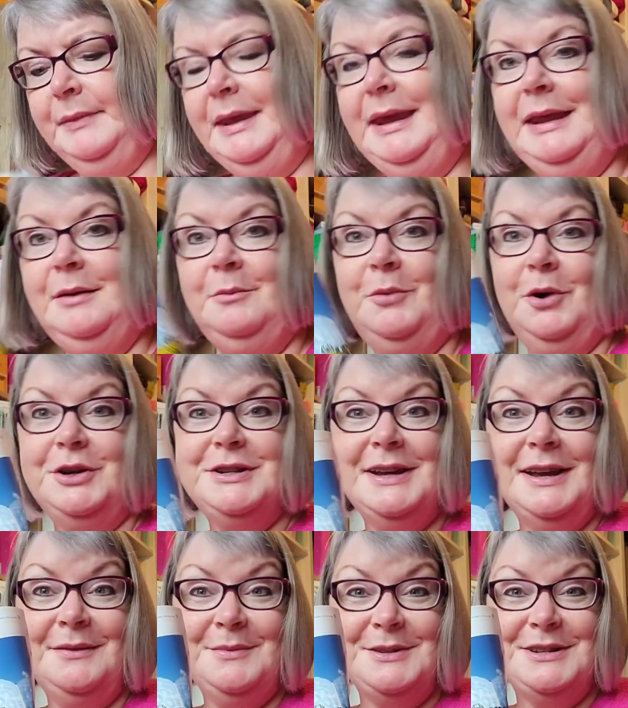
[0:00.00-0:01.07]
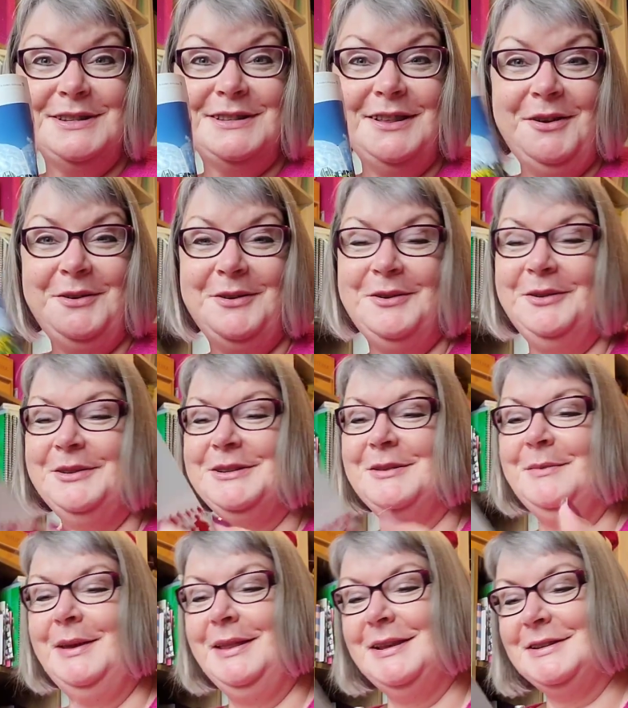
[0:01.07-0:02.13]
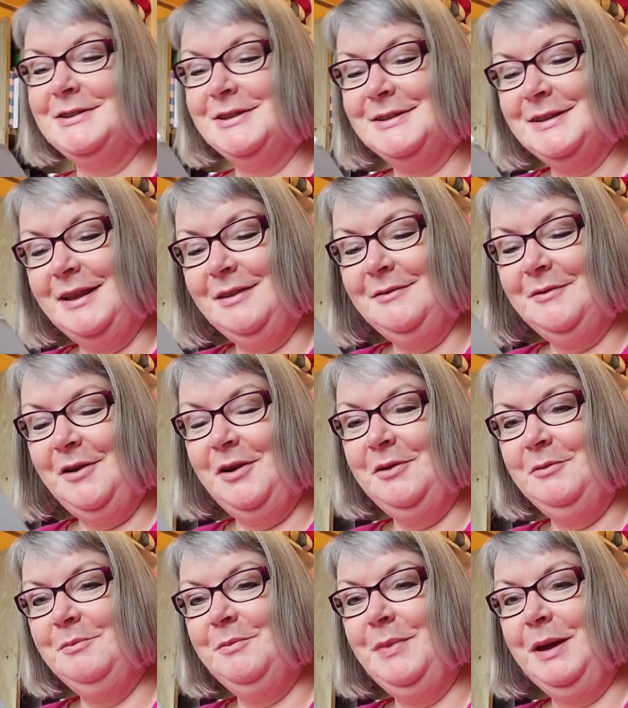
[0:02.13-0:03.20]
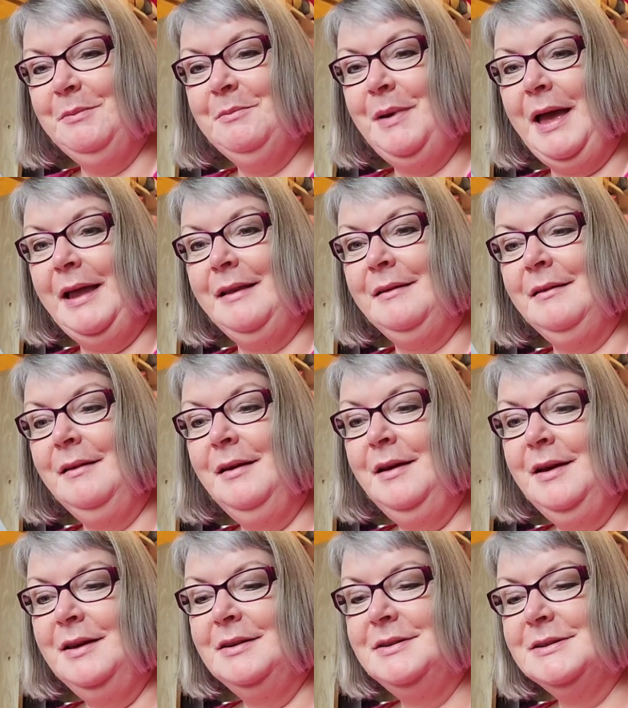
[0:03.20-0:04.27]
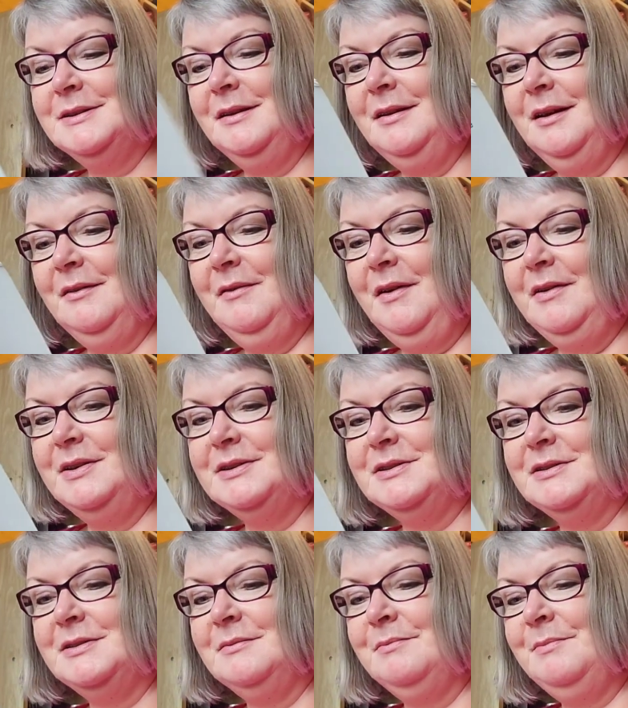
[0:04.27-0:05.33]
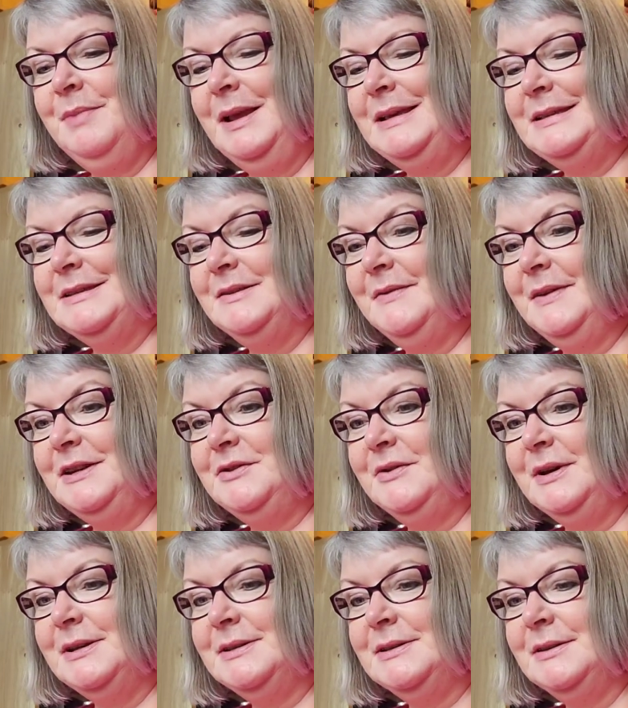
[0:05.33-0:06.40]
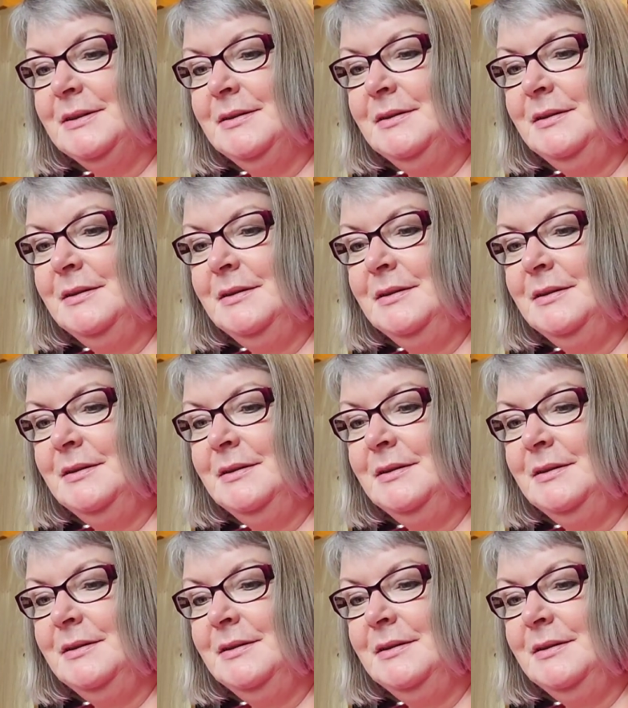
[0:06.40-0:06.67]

Eden Project, which is local to me, that's just down the road, Big Ben. Just got like various places of interest.